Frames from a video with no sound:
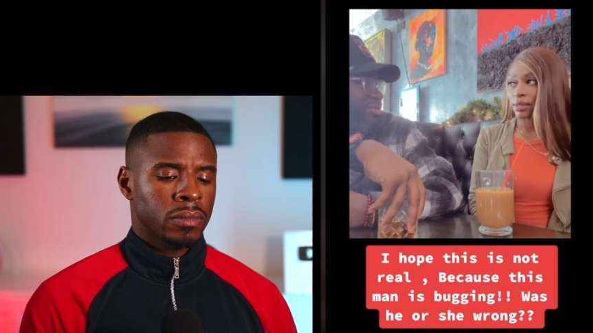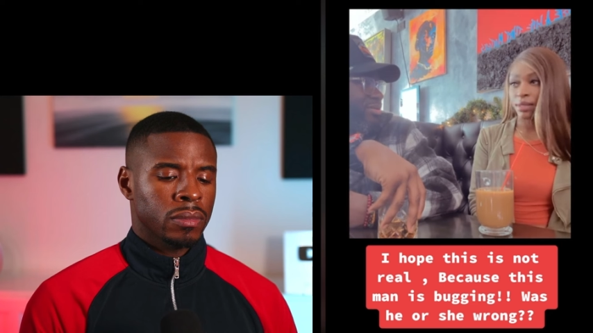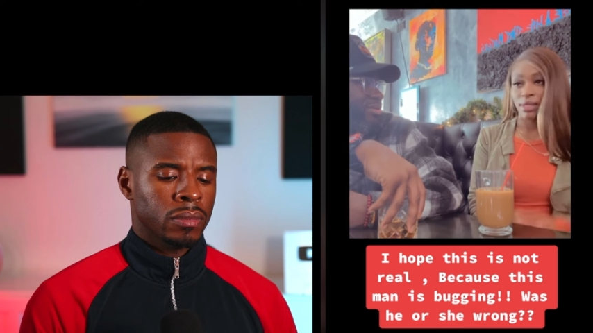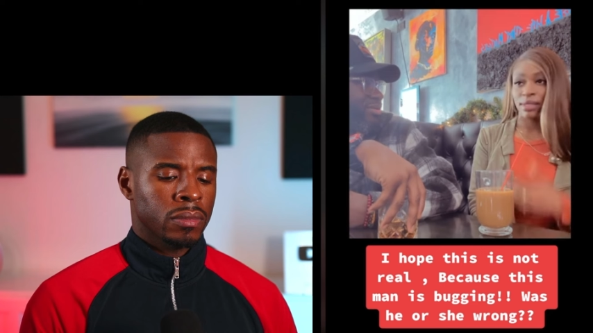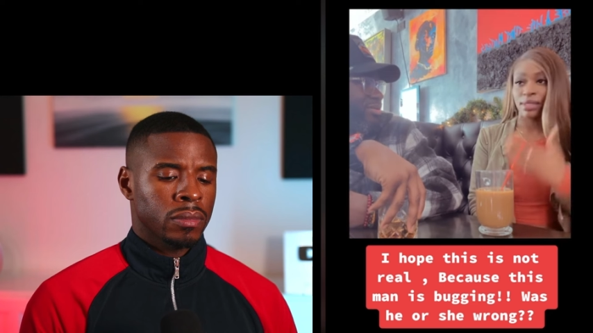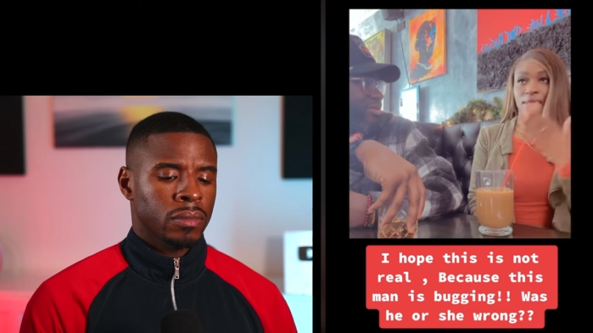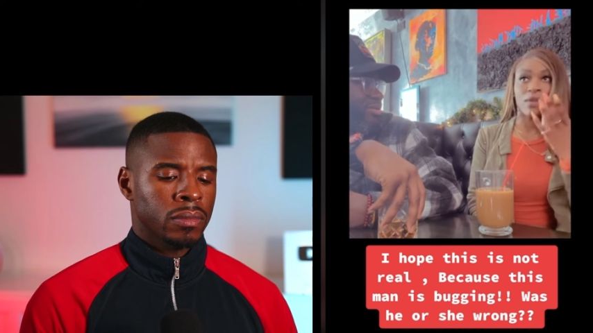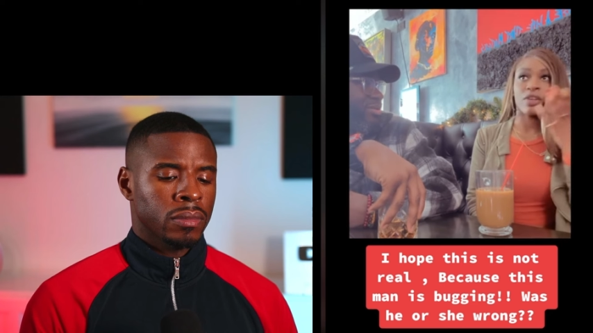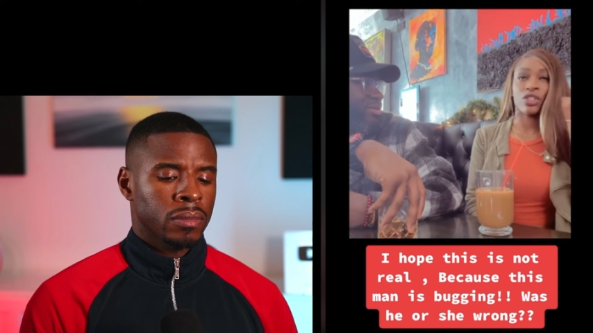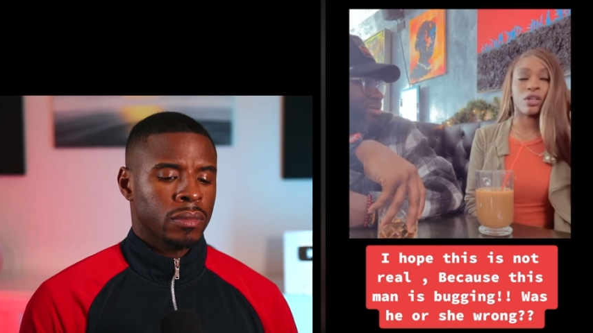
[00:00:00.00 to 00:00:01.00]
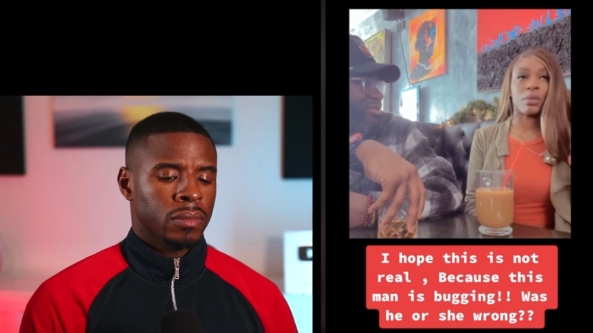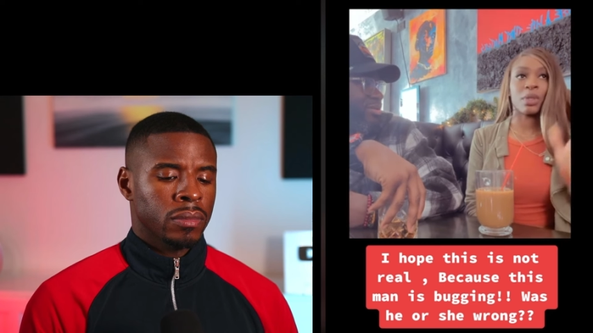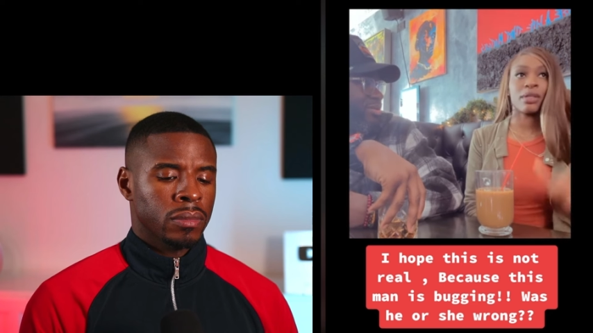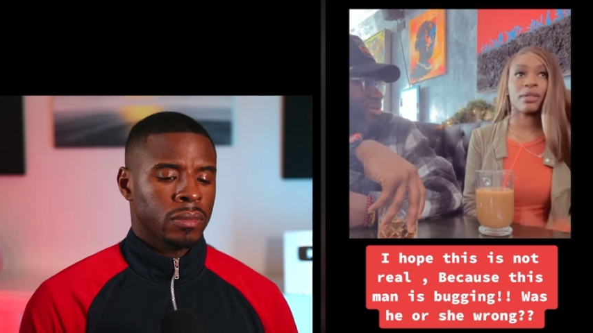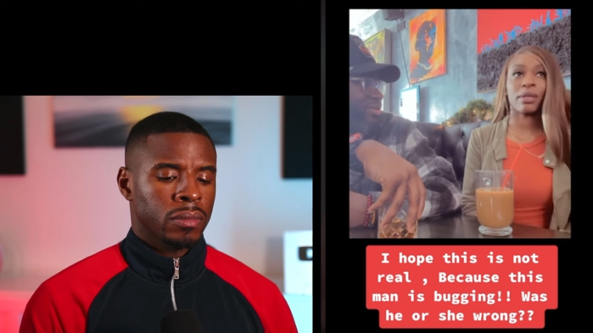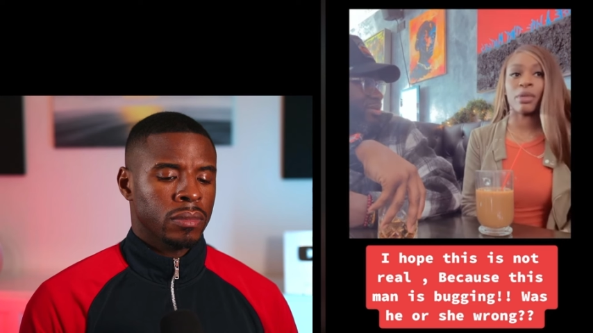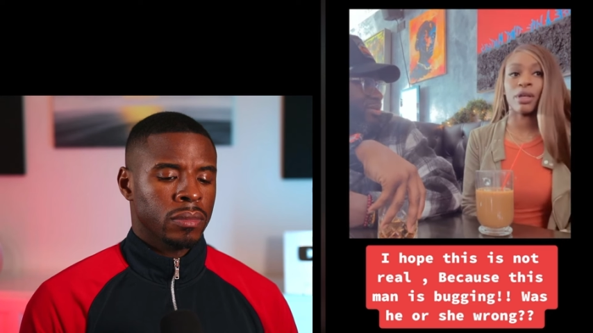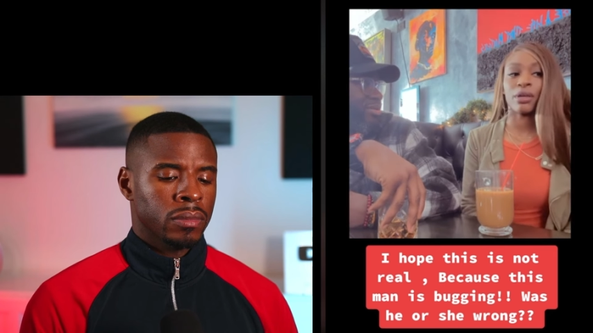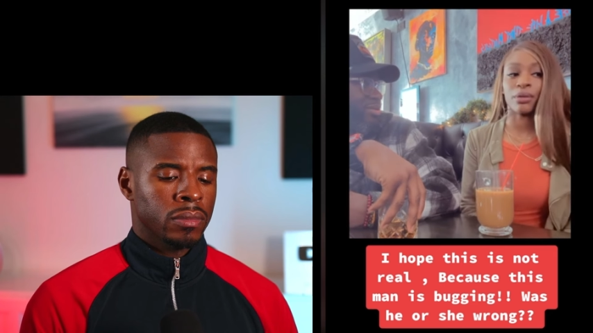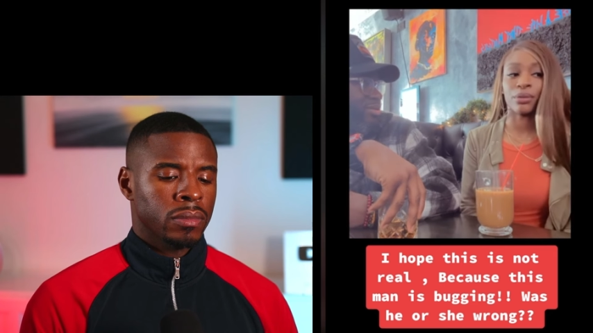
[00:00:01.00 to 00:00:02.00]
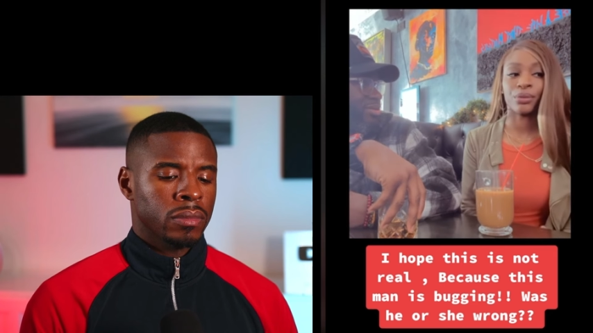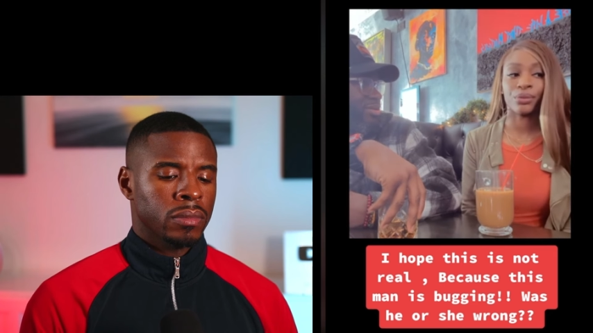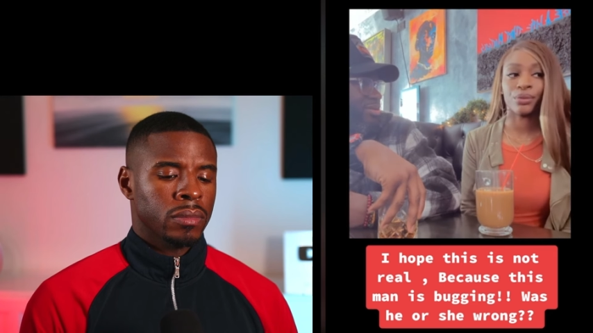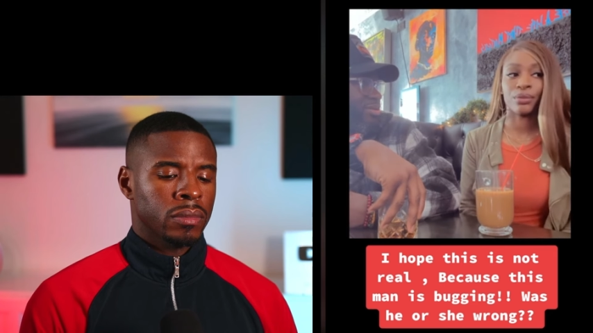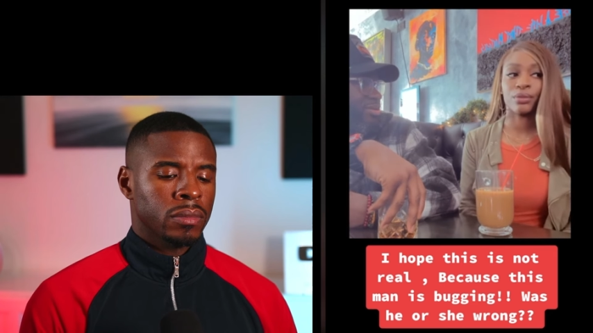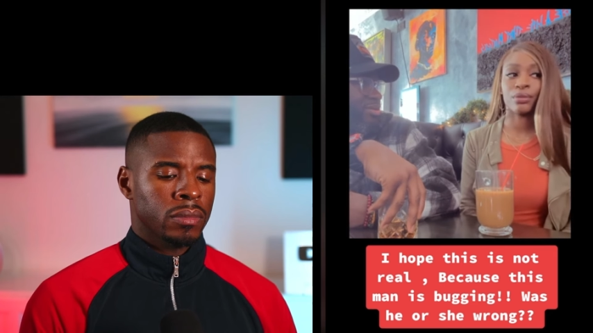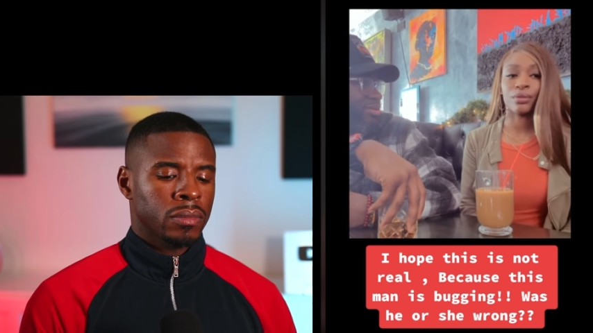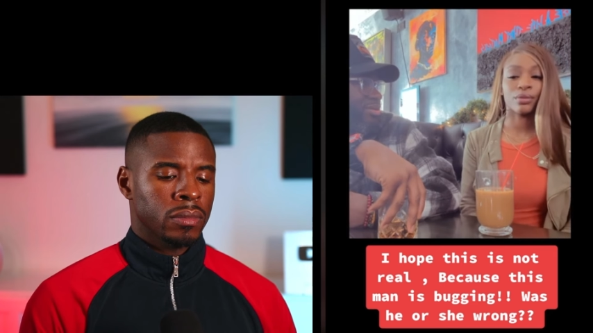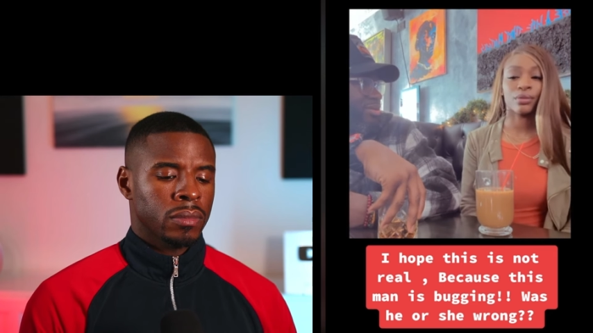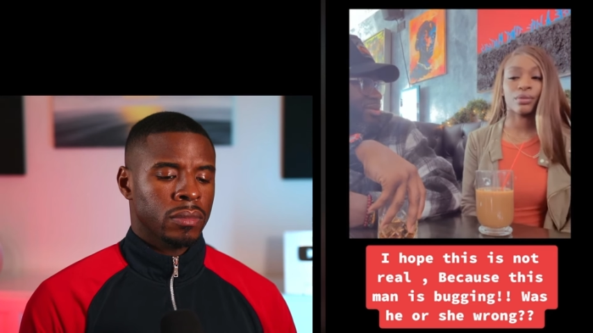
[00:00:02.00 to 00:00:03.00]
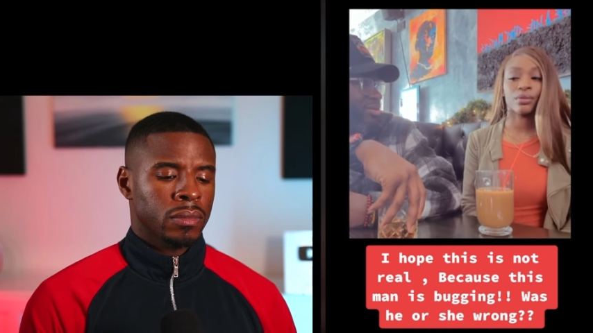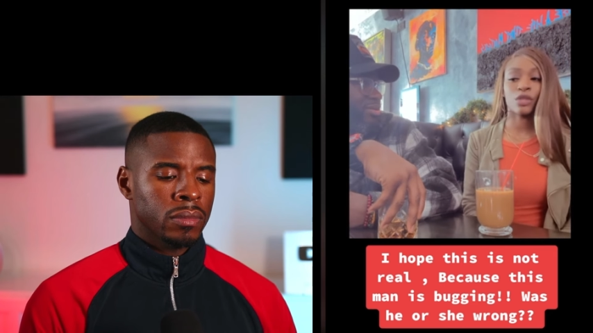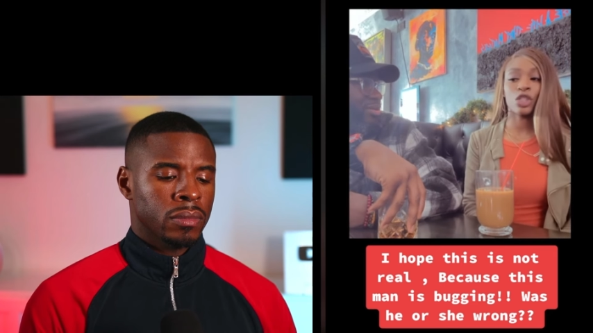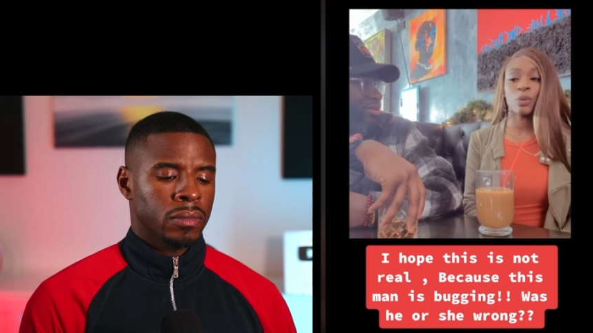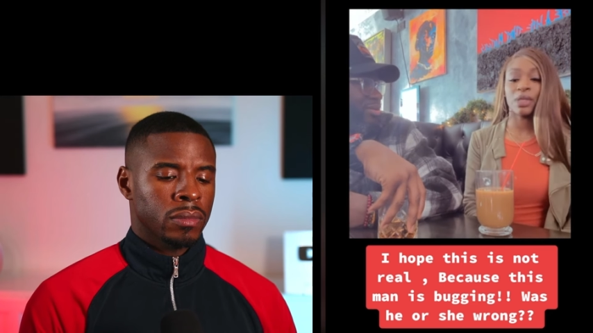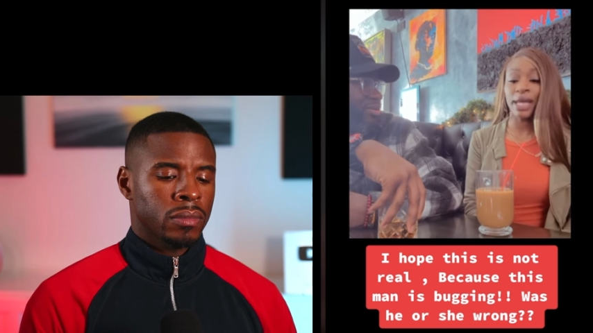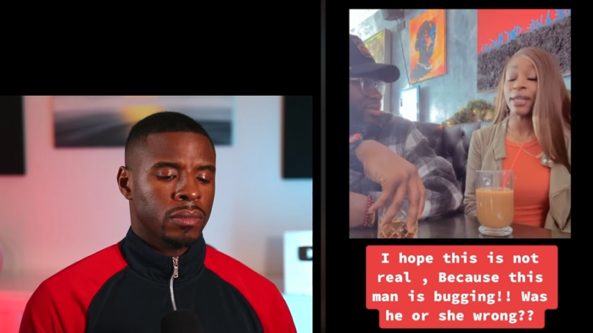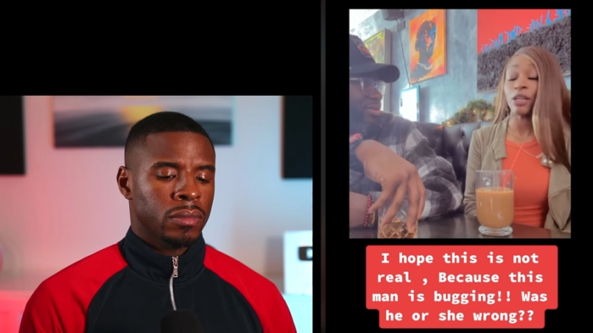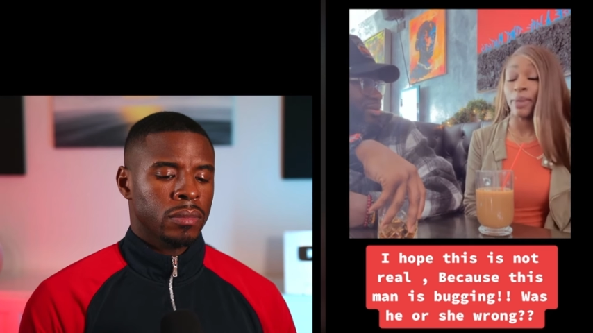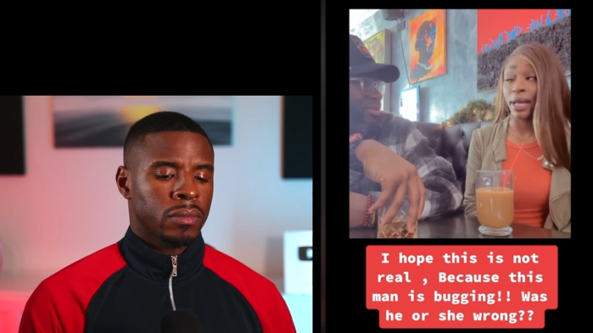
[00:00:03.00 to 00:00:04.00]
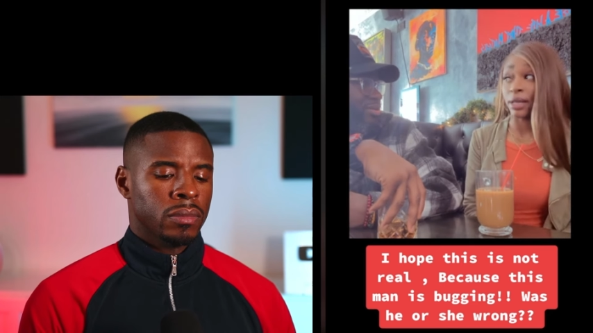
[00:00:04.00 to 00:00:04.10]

Speaker 1: Is the Salvation Army? Let me know. You should put that in your bio.